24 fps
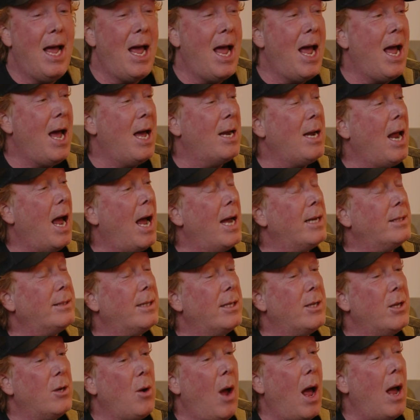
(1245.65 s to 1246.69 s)
And I
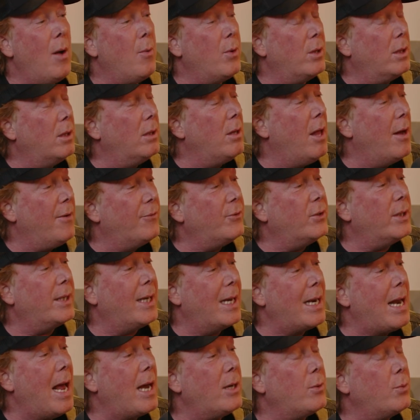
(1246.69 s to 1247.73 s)
said, I would love to
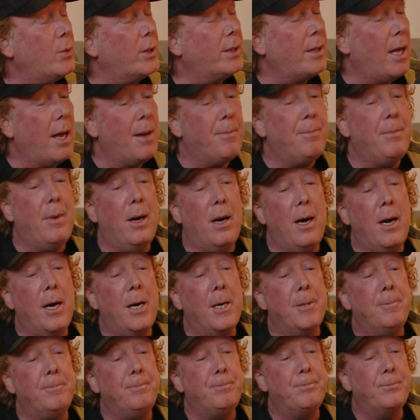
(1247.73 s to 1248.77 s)
connect with them.
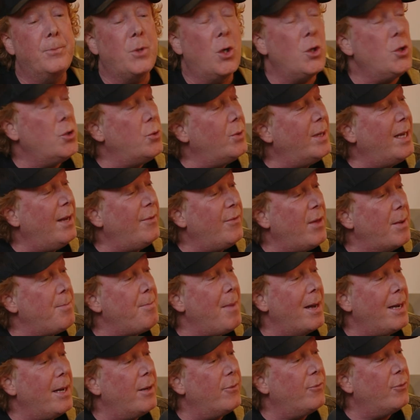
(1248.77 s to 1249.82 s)
Could you give them
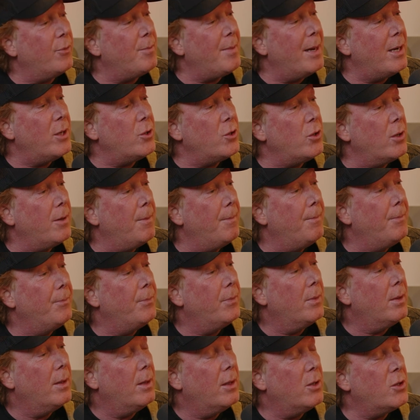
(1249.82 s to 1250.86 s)
my information?
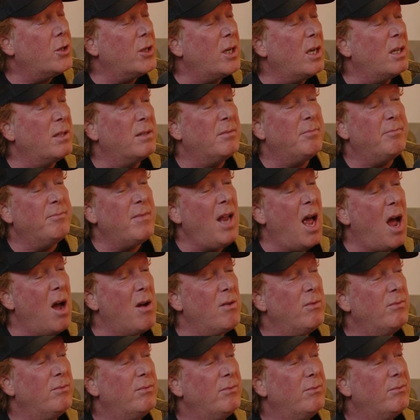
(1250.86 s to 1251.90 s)
And she goes,
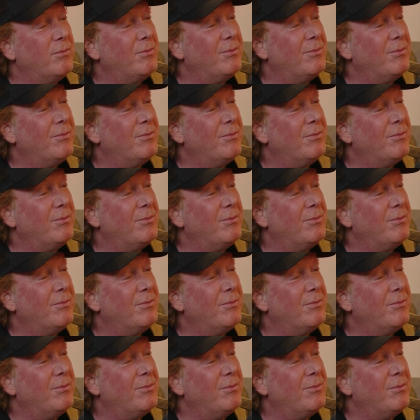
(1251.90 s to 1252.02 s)
no.